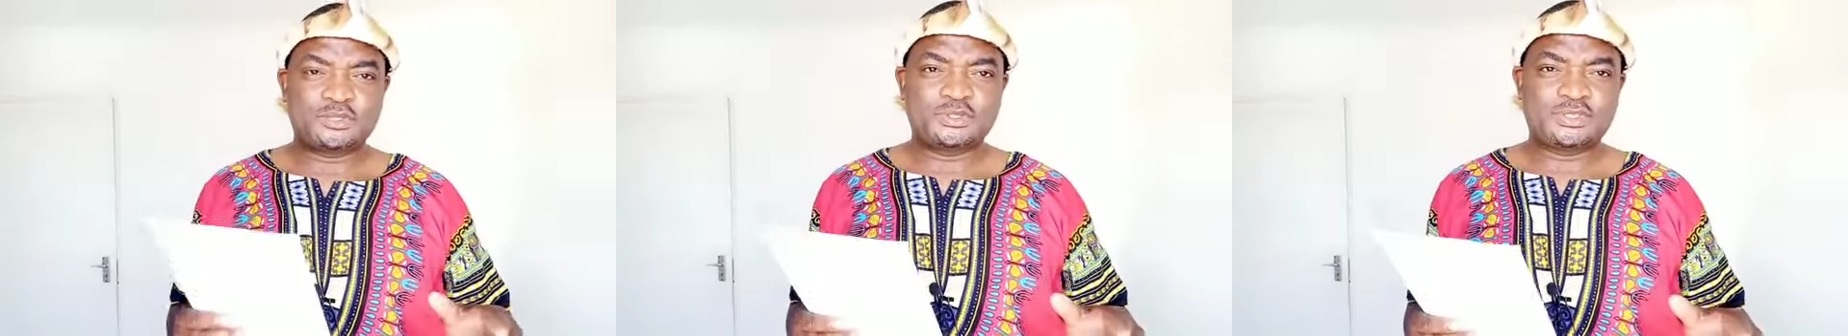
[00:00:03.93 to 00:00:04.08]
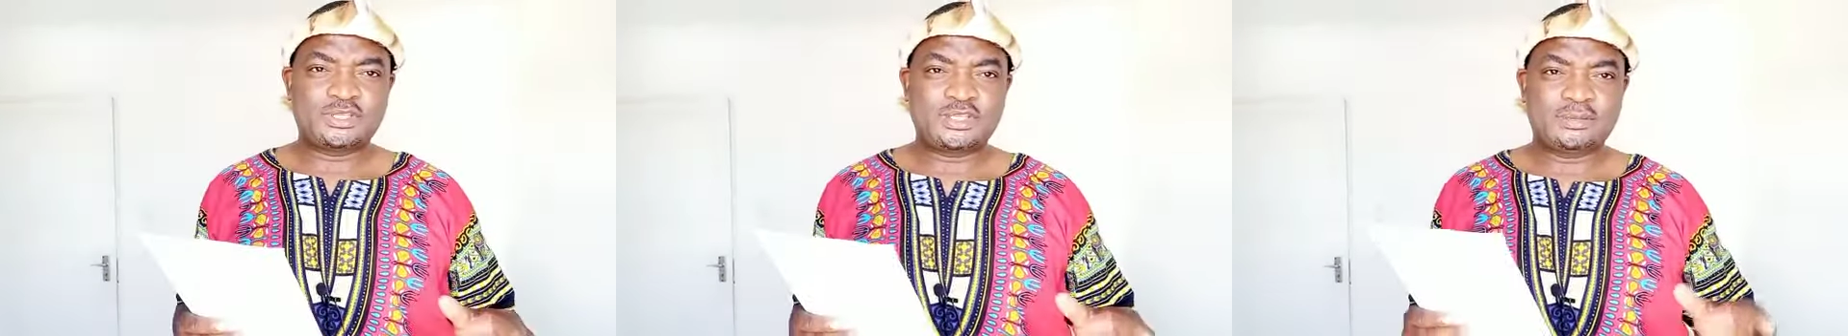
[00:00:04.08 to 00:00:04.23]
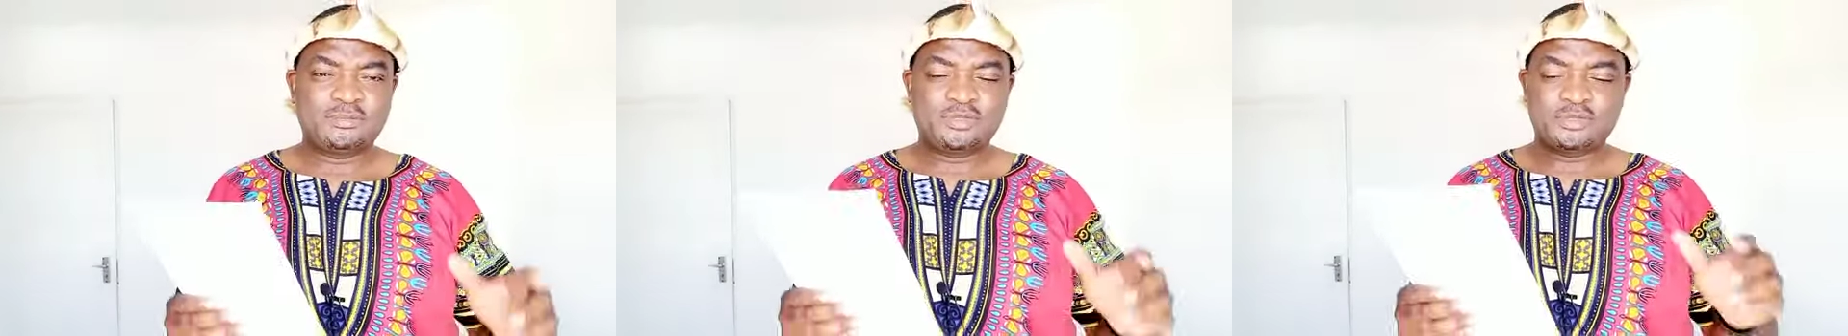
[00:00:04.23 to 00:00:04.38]
to
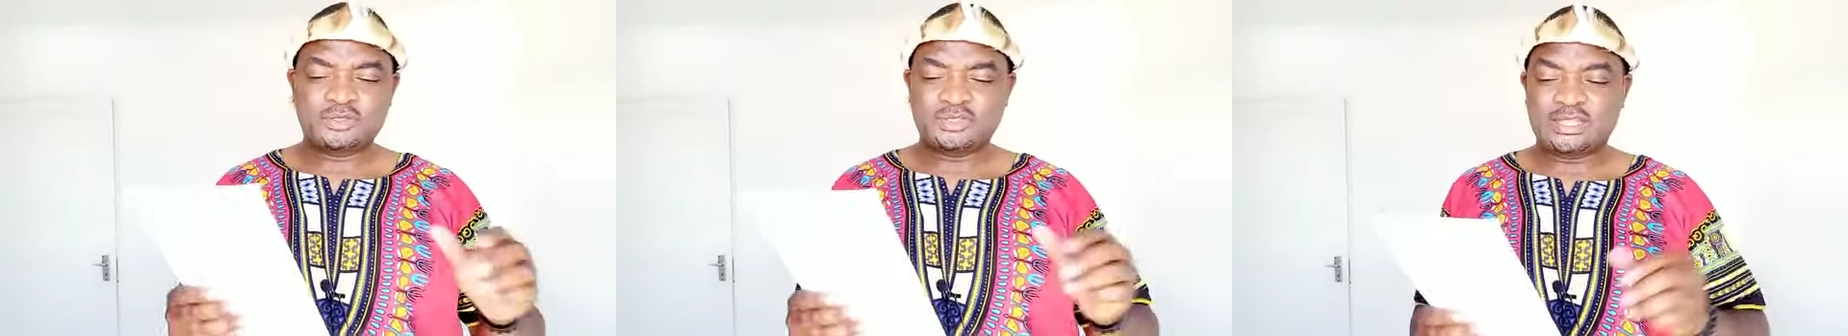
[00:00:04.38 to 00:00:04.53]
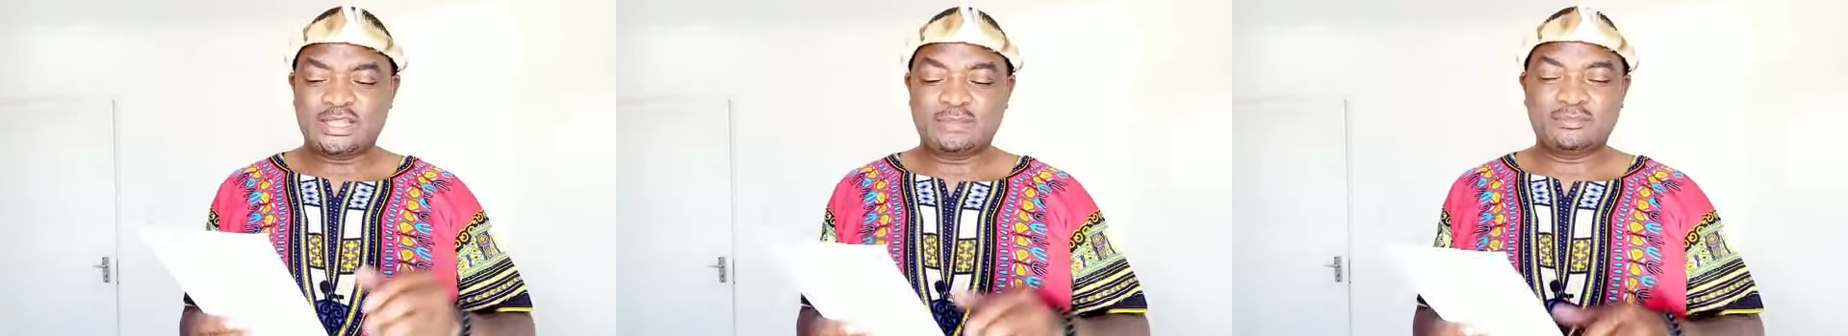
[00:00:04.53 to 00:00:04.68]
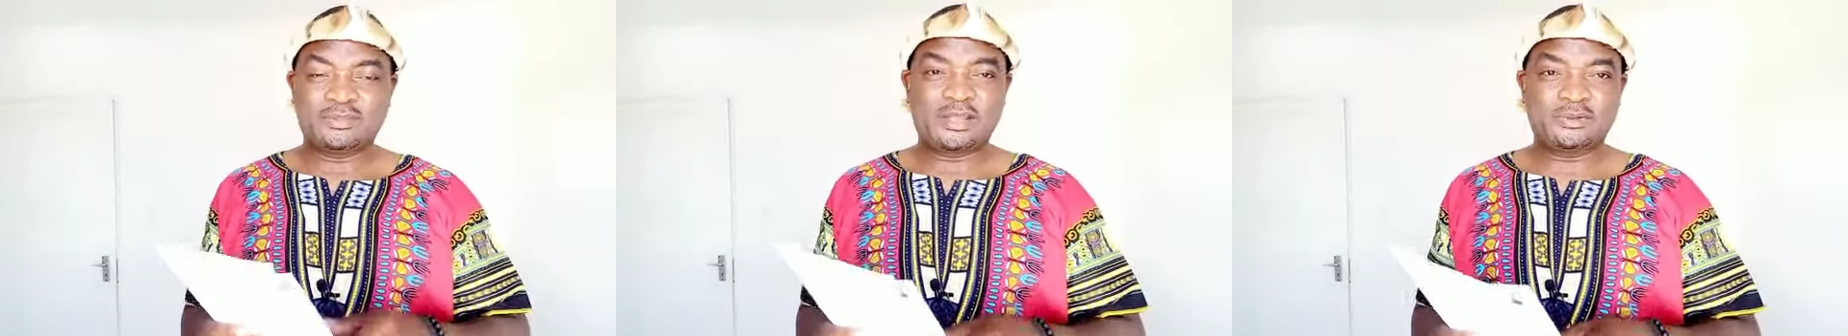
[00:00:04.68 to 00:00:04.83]
say
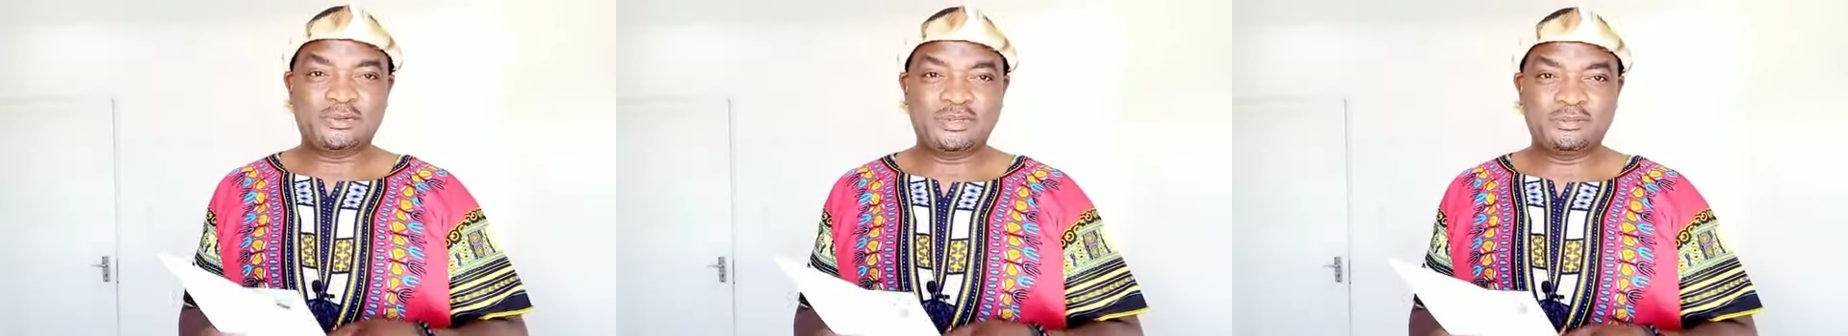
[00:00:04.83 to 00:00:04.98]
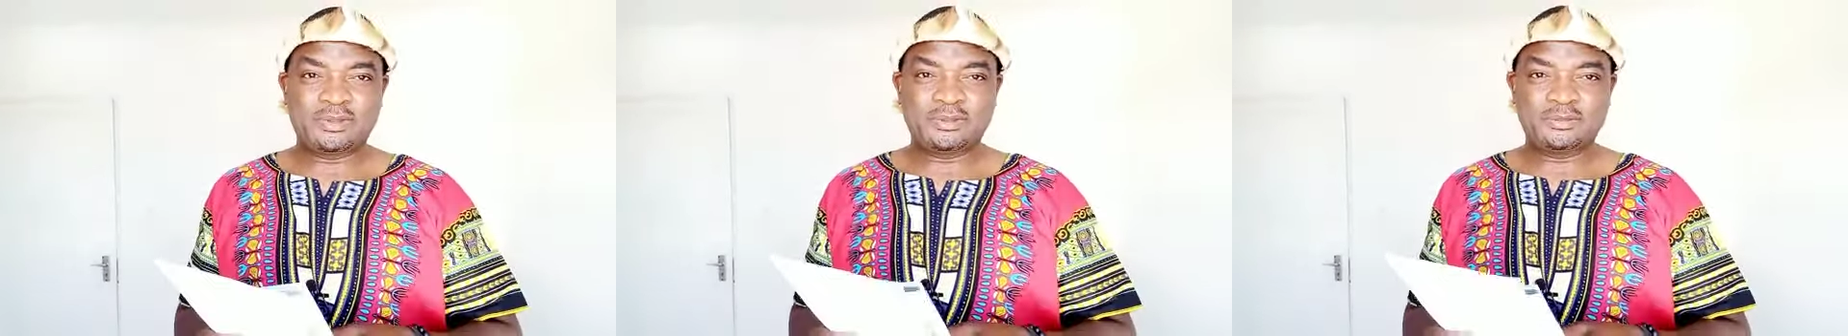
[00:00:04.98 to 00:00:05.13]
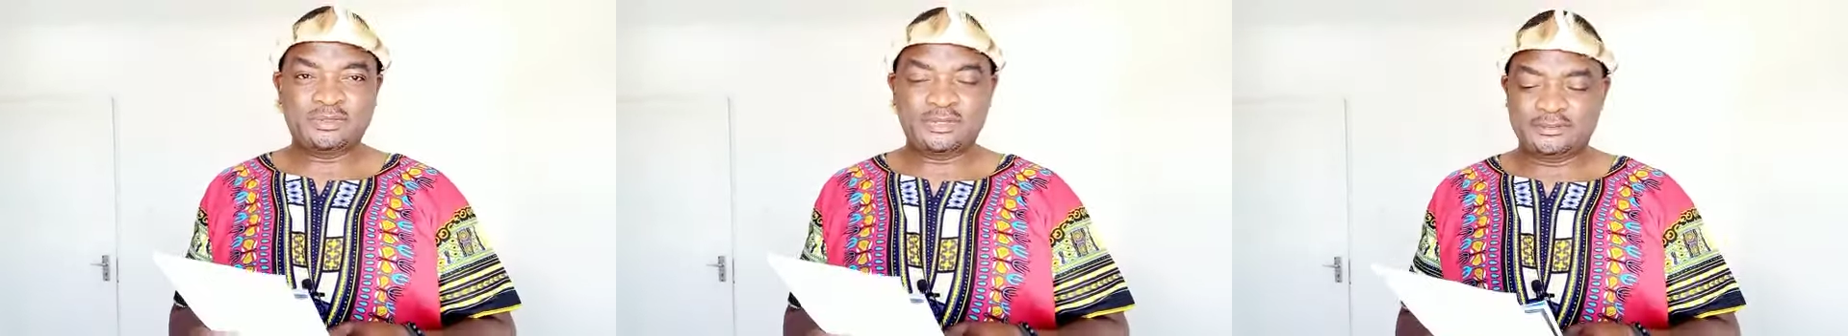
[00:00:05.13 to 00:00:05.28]
I'm down
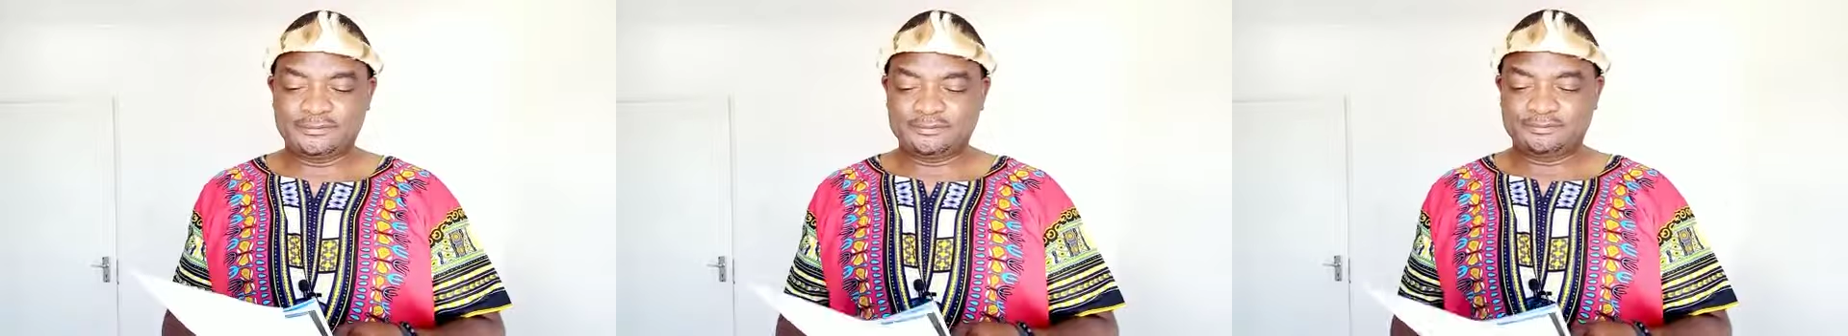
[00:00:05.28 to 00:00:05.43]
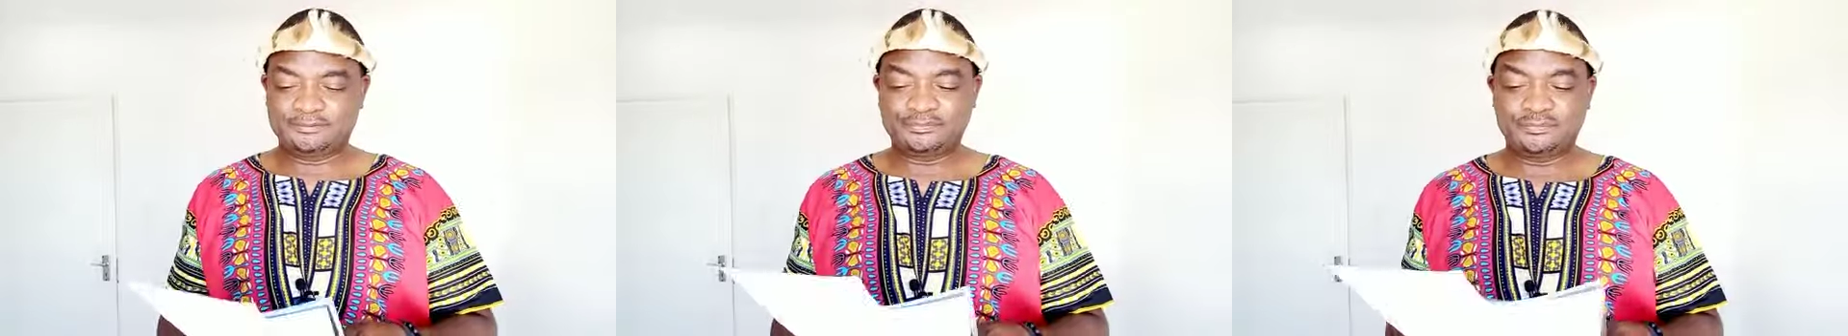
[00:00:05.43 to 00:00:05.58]
the mountain